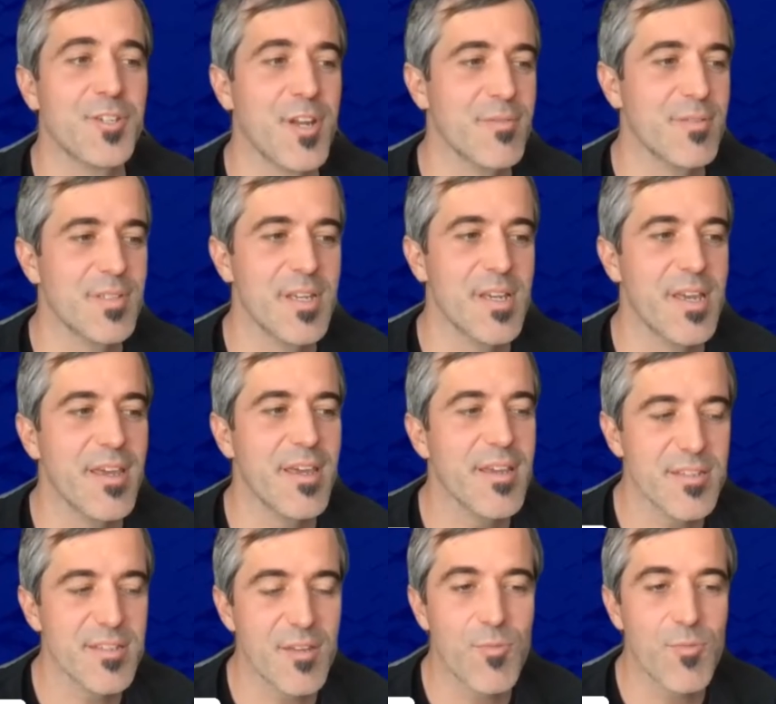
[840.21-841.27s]
I would say
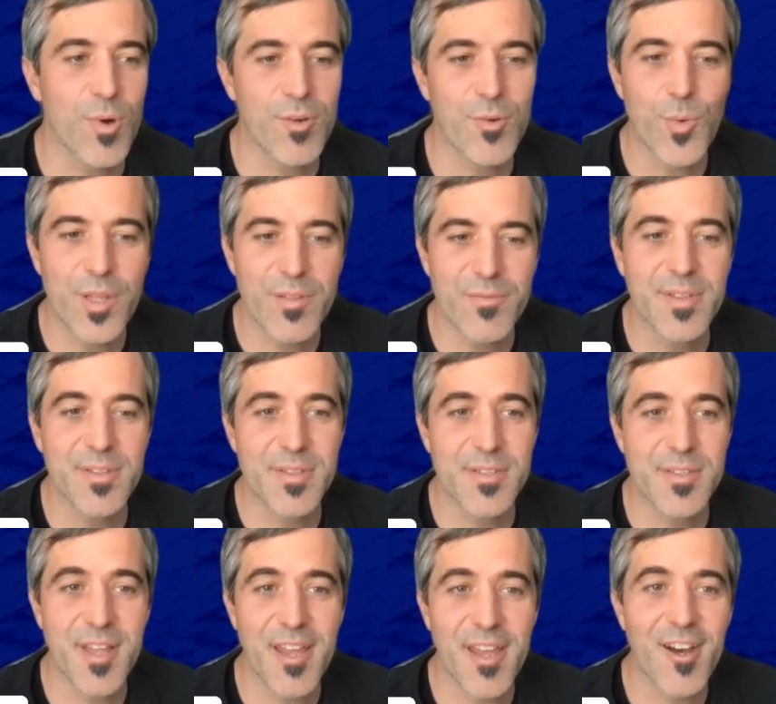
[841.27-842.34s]
is like work with VCs
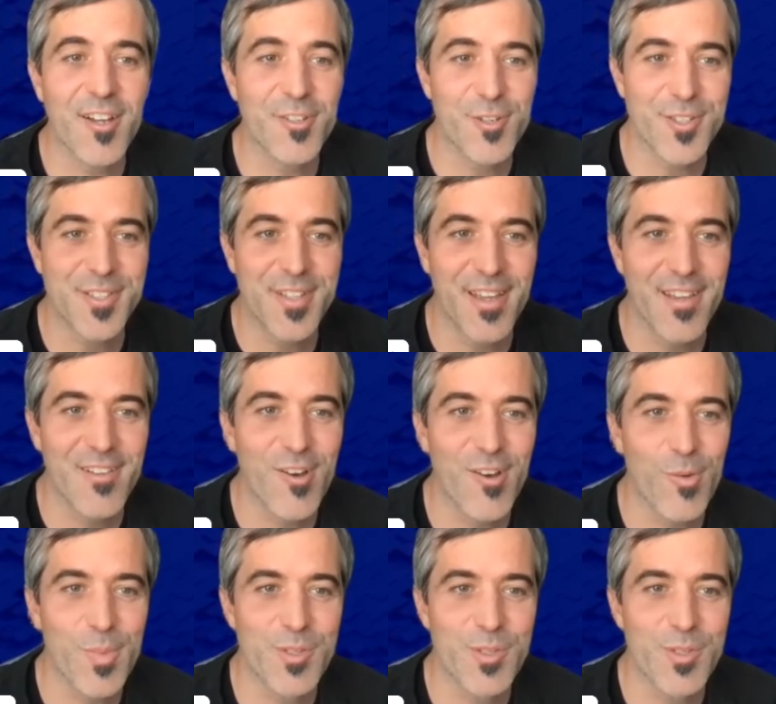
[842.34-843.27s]
that understand open